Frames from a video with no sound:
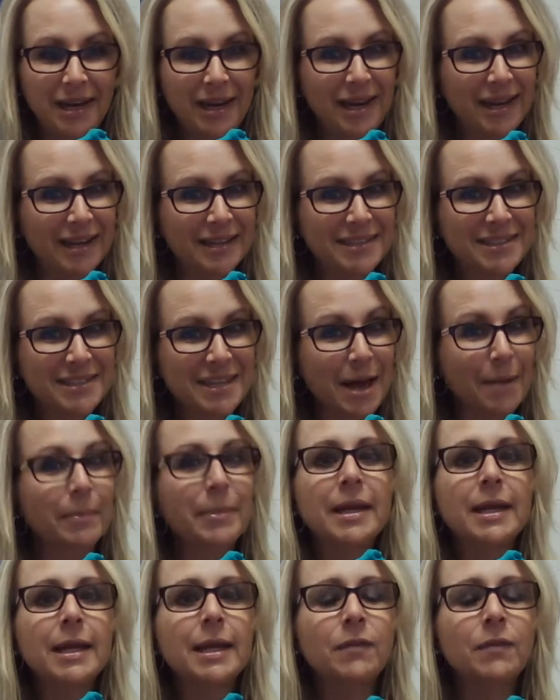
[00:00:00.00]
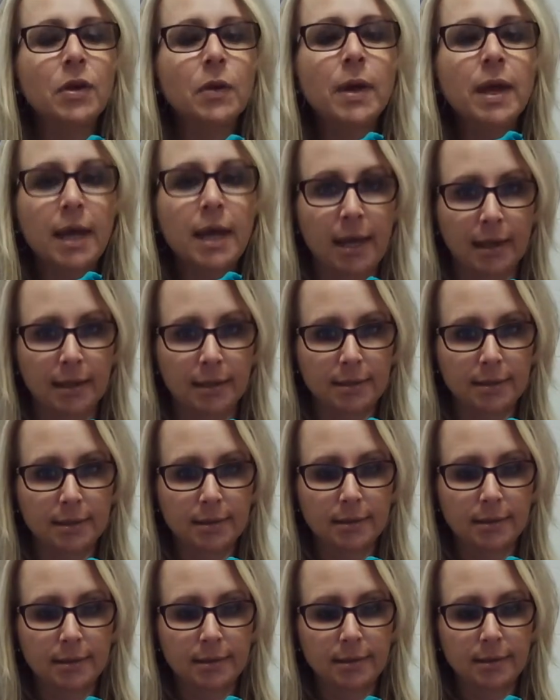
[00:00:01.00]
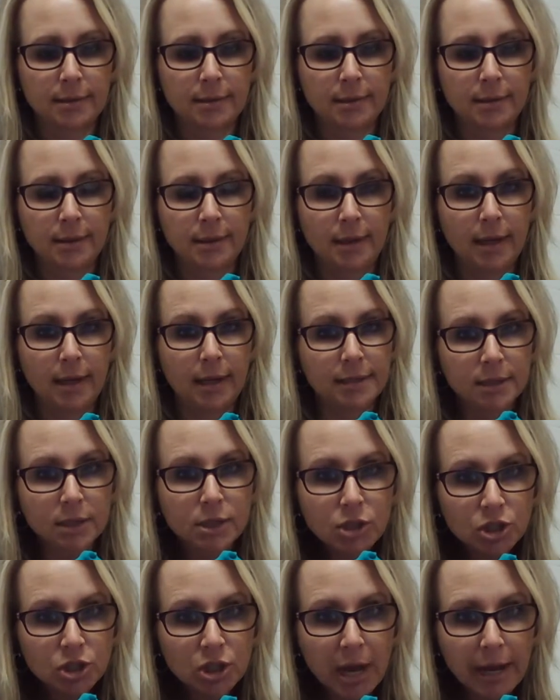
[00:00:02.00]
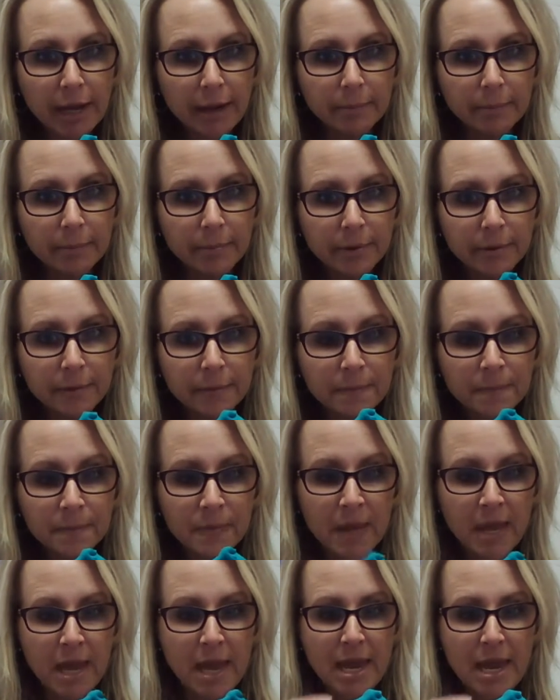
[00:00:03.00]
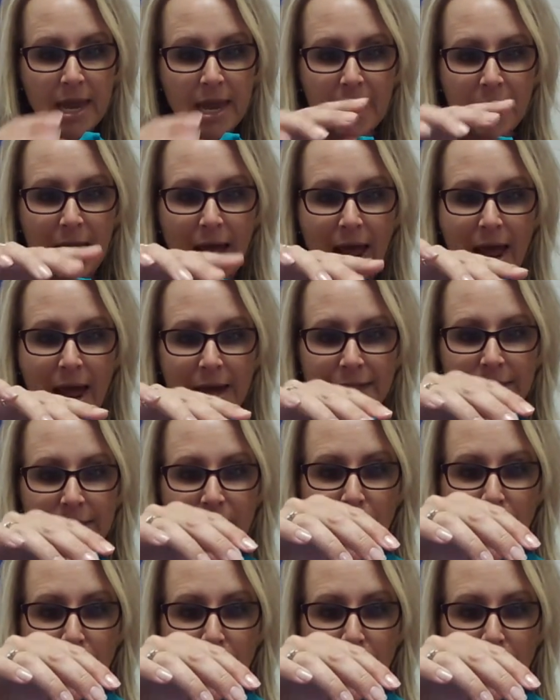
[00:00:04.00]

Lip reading: I'm going to give you a hint. It's a shape. It has